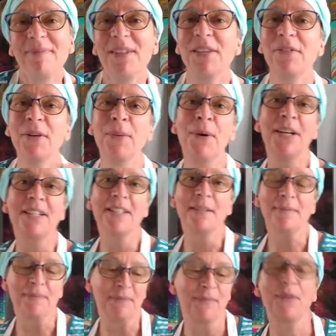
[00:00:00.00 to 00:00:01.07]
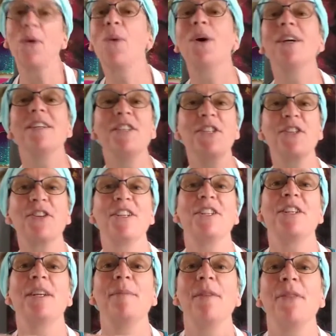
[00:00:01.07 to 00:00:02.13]
if you want. Or just crunch
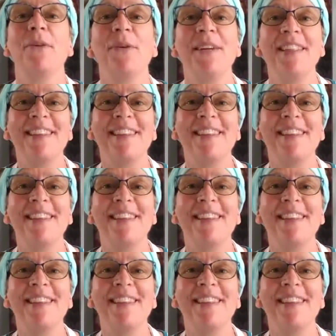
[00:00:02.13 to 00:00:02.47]
it up and throw it in the